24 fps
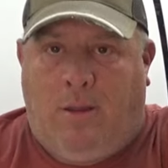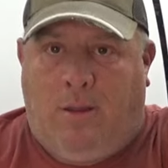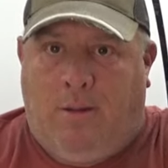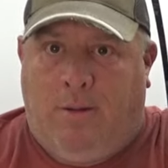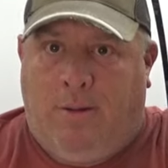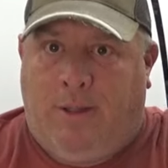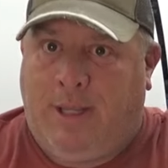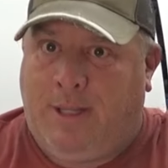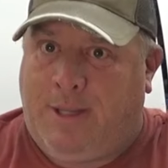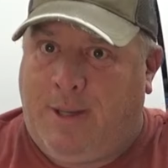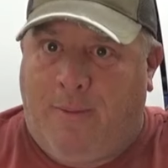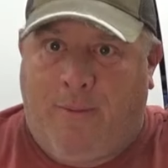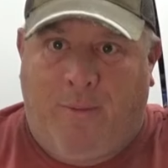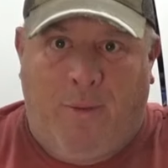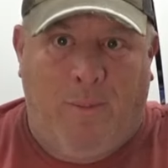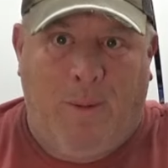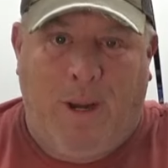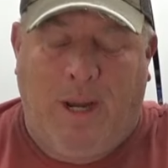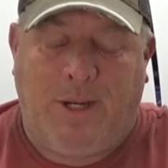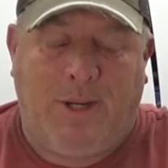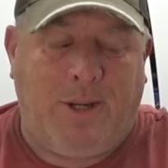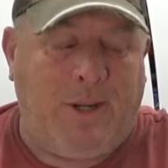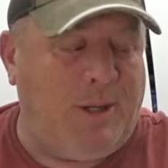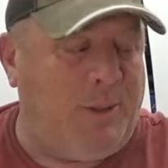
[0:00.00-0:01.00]
this
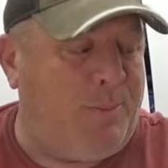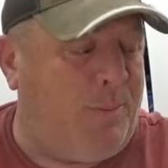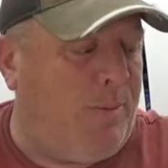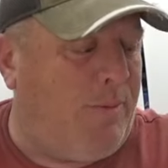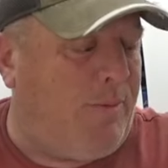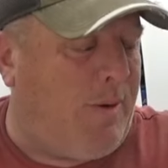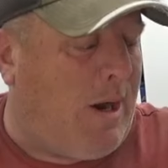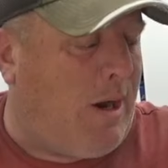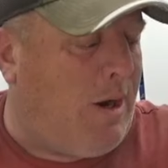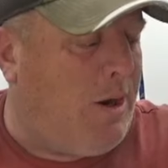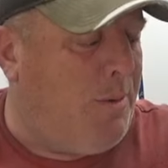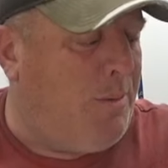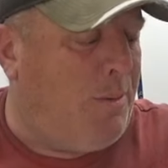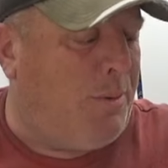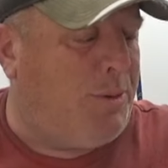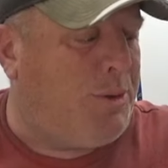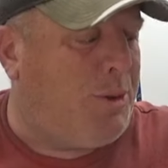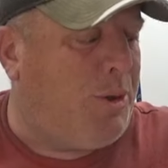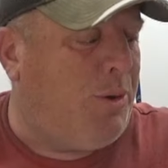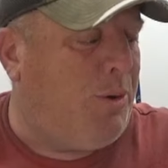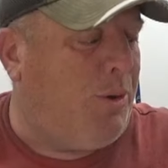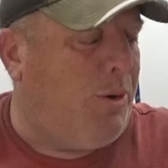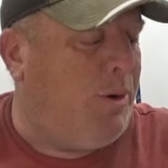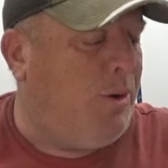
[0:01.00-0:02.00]
information has been valuable
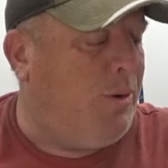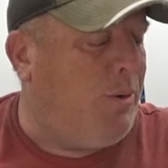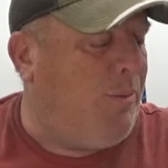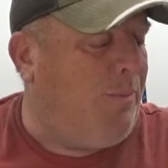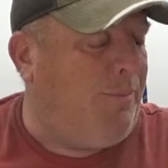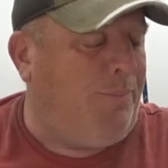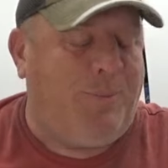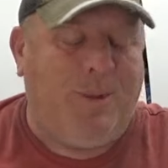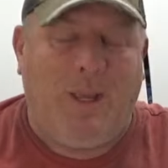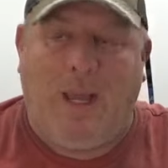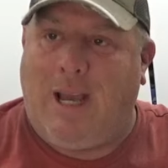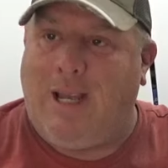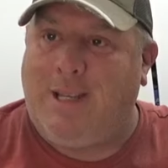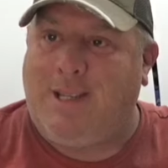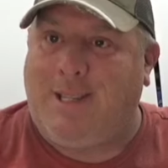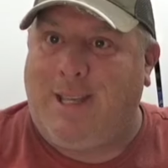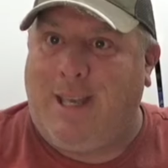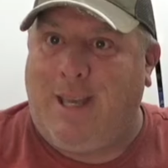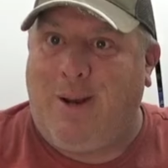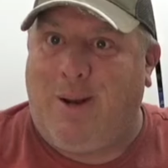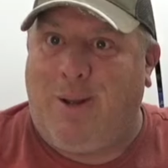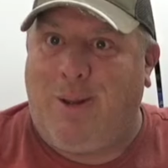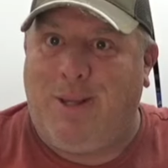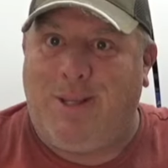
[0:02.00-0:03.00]
to you, I say it all the